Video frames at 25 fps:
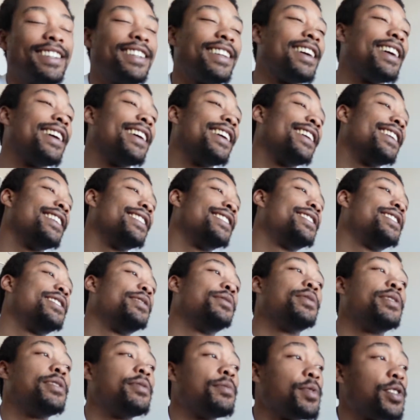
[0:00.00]
Doing
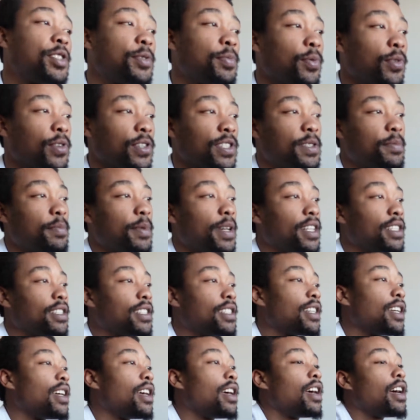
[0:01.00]
some sports
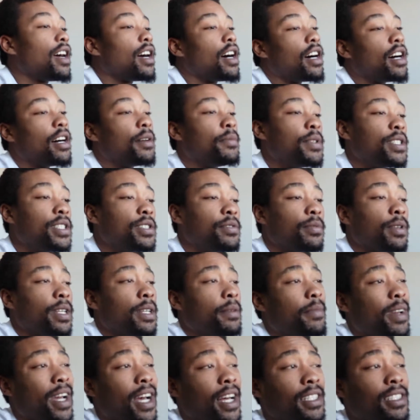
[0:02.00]
bets
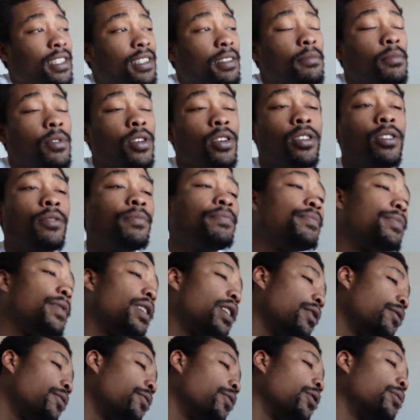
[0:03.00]
between basketball
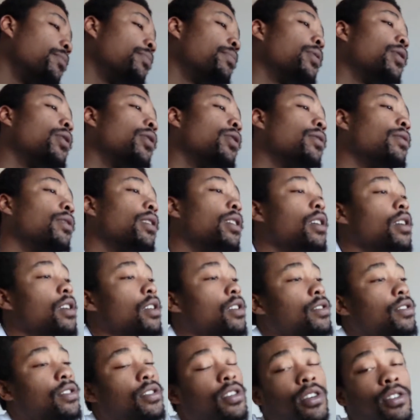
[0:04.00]
and football.
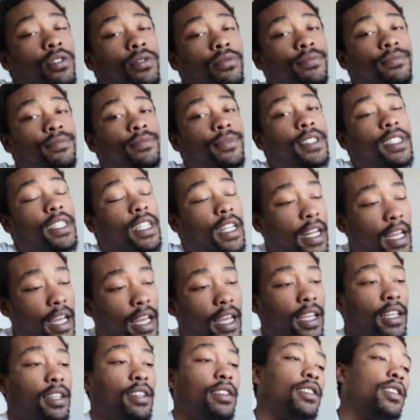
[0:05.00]
So
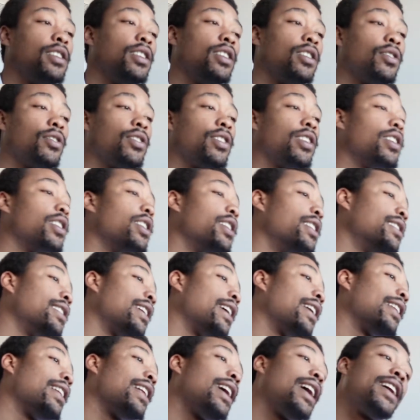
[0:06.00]
today, there is
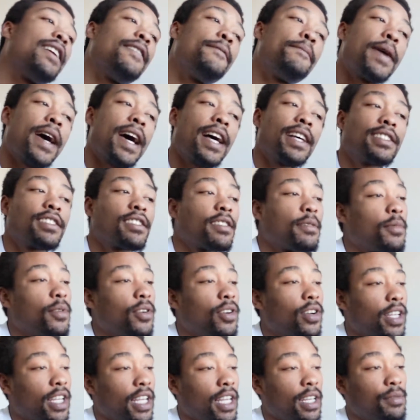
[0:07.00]
a lot of
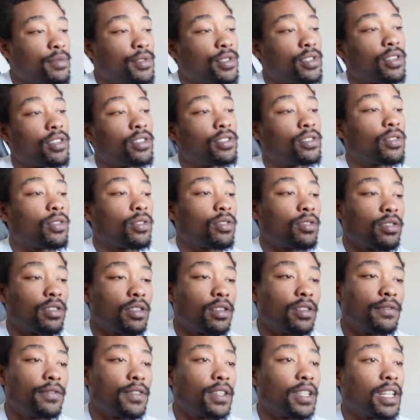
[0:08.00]
basketball games on,
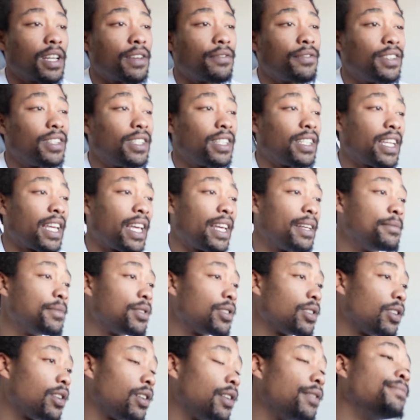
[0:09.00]
total of 11 games
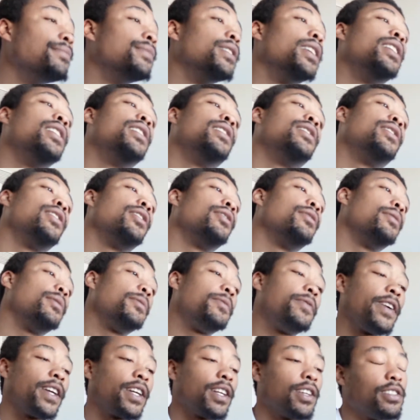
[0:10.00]
on. So I
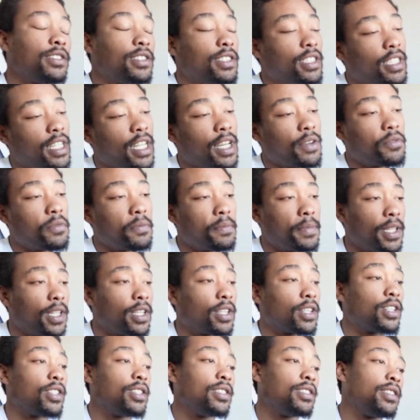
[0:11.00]
figured today would be a
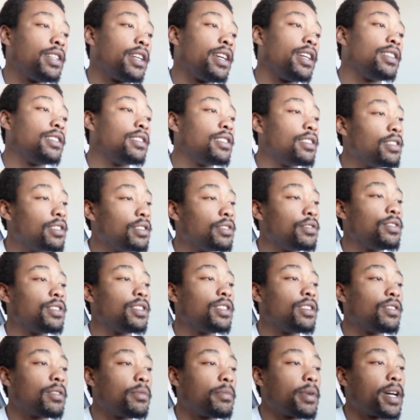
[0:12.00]
good day to
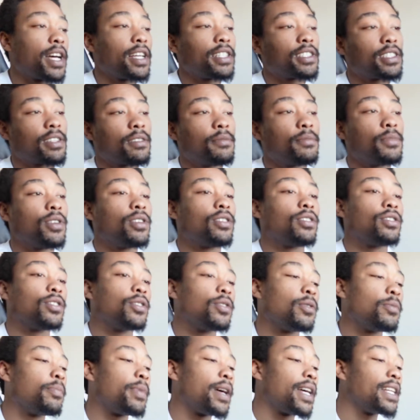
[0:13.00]
do, a basketball, a
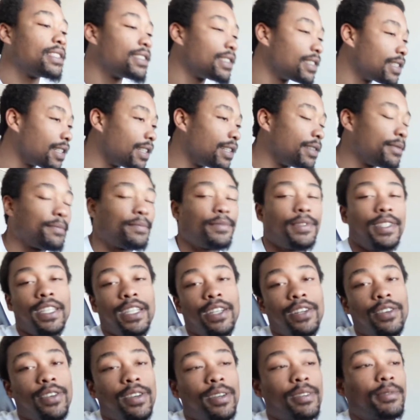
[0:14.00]
little bet slip. You
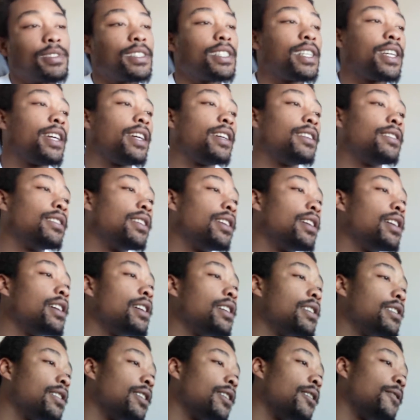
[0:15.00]
know what I'm saying?
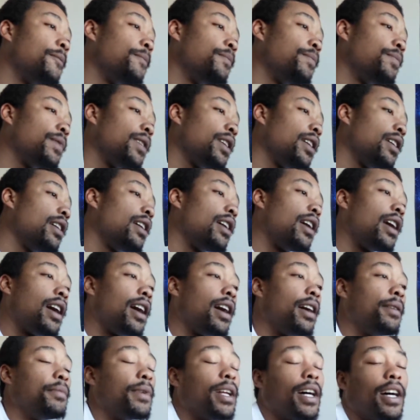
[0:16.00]
So
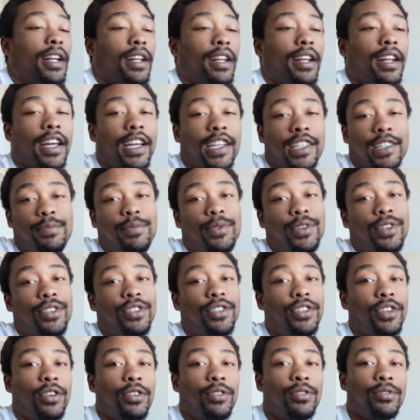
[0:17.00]
I'm not an expert.
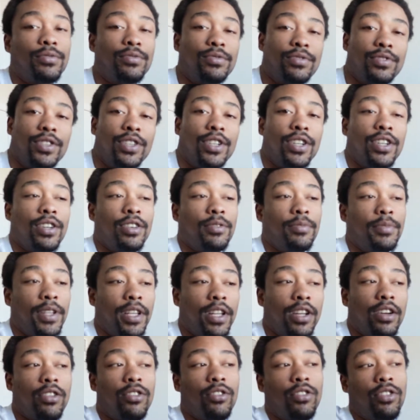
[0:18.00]
Don't, be
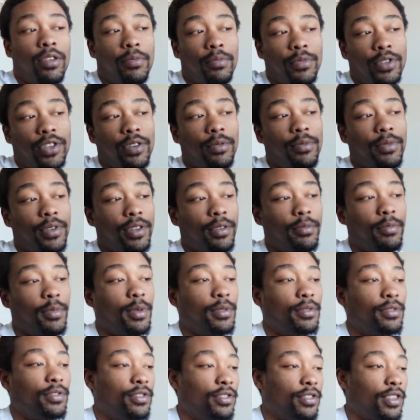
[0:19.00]
like, oh, I'm
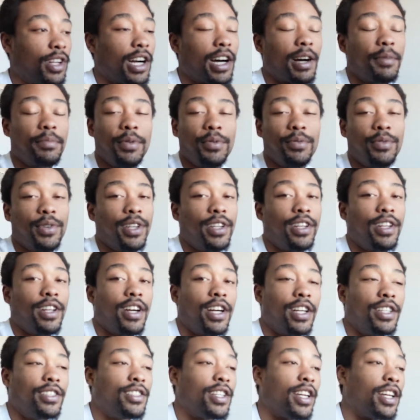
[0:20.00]
gonna copy what
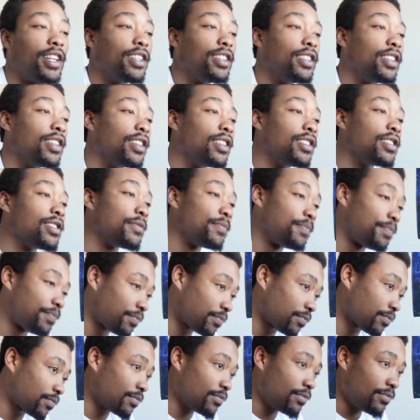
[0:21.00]
Isaiah does
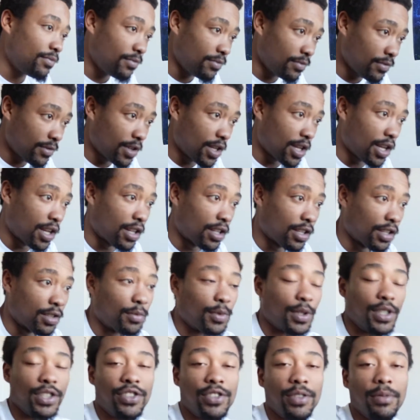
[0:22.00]
and
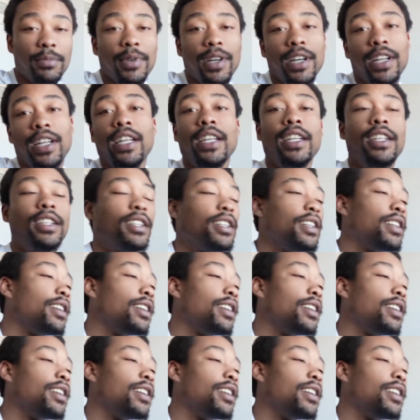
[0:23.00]
win some money.